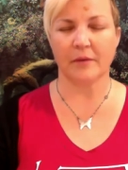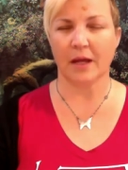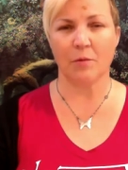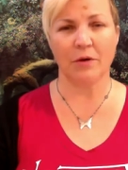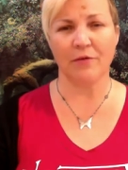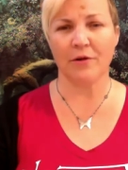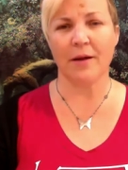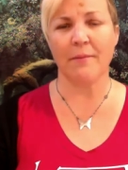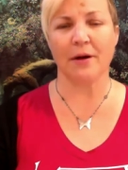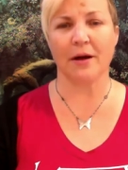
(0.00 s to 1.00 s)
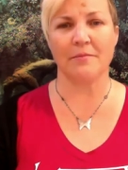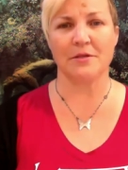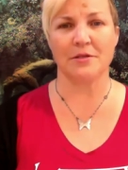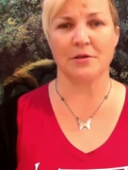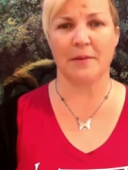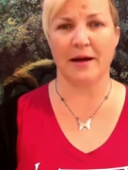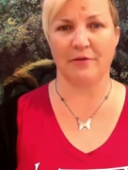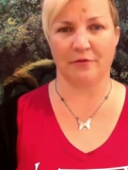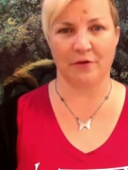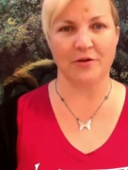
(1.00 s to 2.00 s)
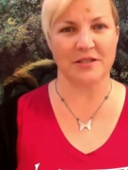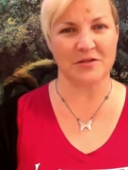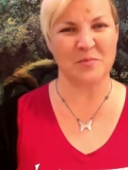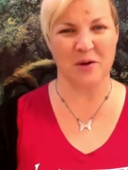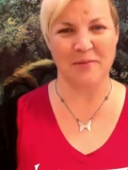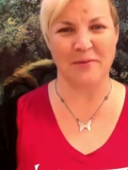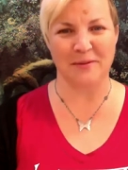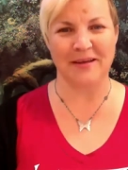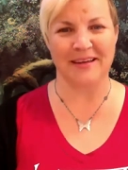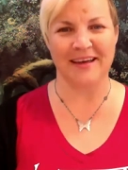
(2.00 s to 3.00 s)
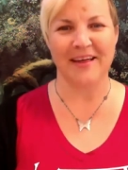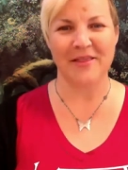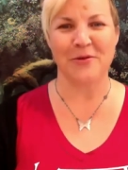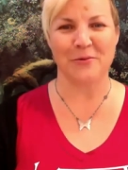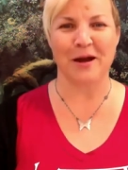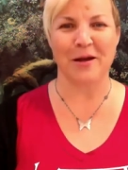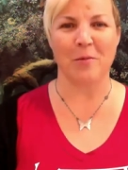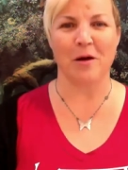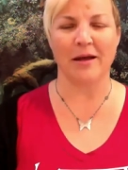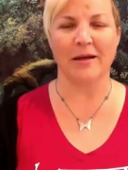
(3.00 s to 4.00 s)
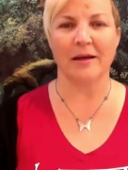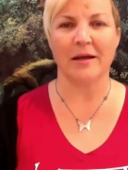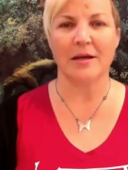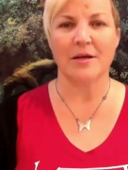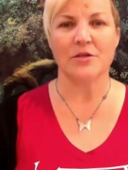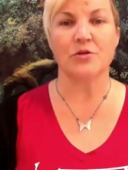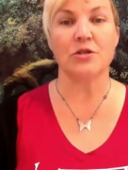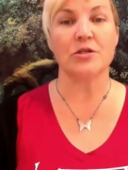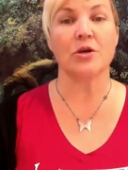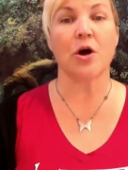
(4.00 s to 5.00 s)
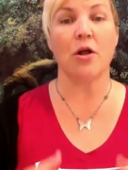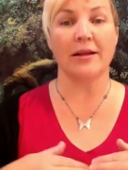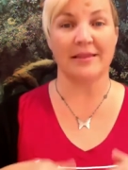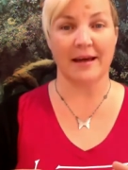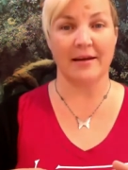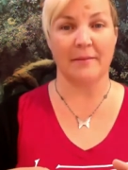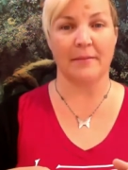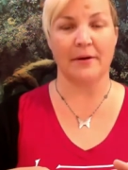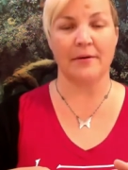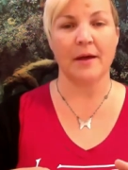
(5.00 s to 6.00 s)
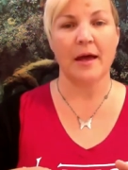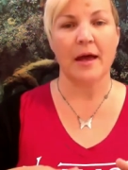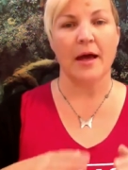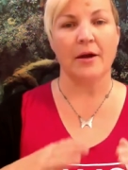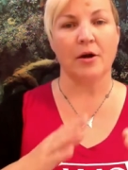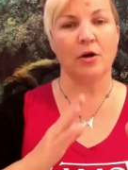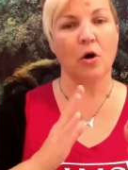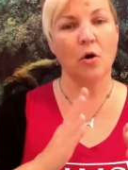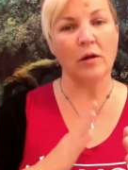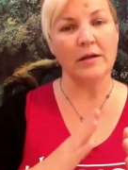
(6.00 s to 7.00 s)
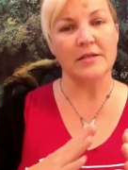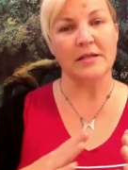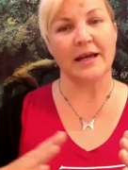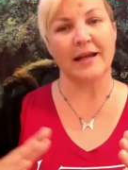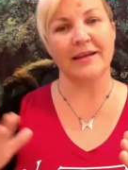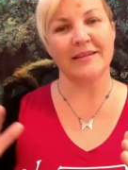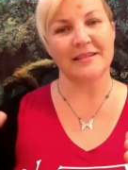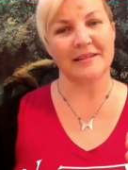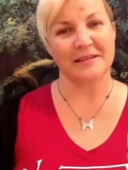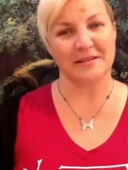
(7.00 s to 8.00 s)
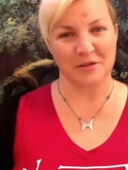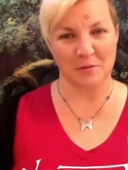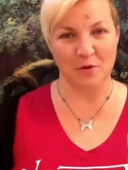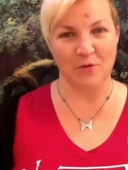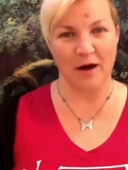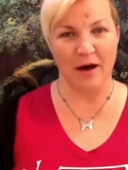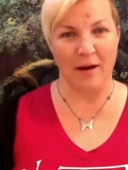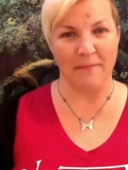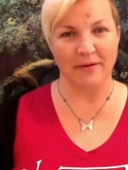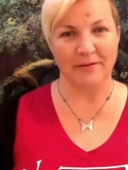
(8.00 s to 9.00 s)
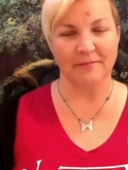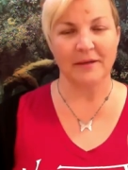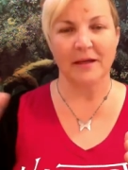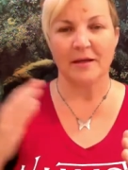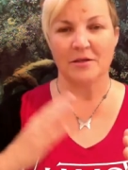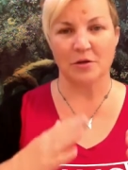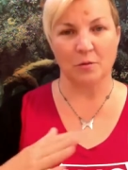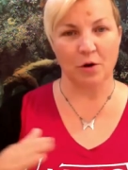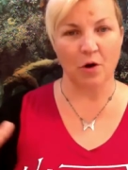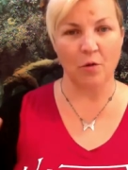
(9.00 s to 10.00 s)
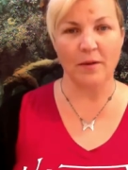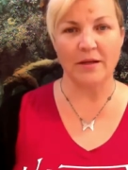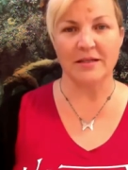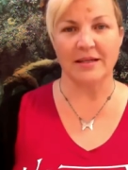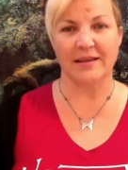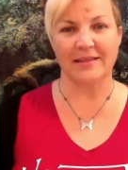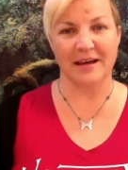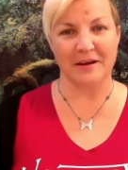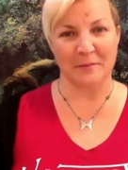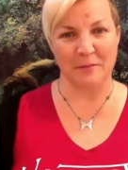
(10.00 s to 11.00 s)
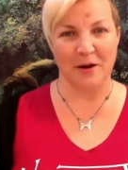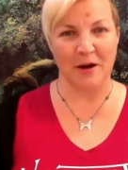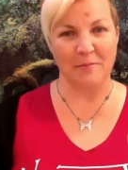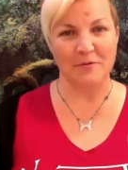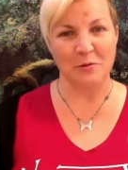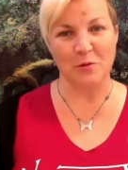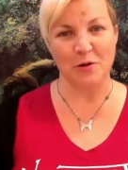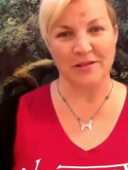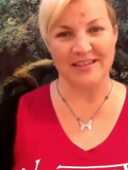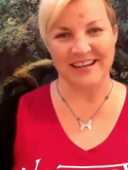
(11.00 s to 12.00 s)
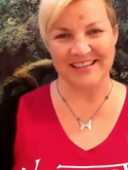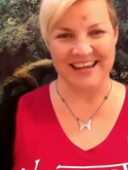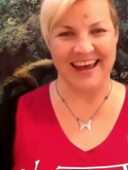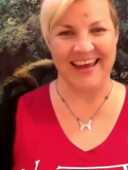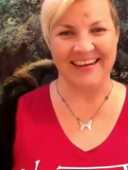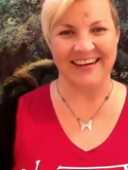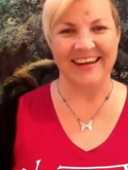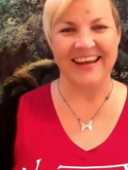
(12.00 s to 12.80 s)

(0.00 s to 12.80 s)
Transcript: And whatever number comes to your mind first is probably the right one. So just call it that number. And our goal is to get it to move up. So we're hoping to get that number up towards a 10.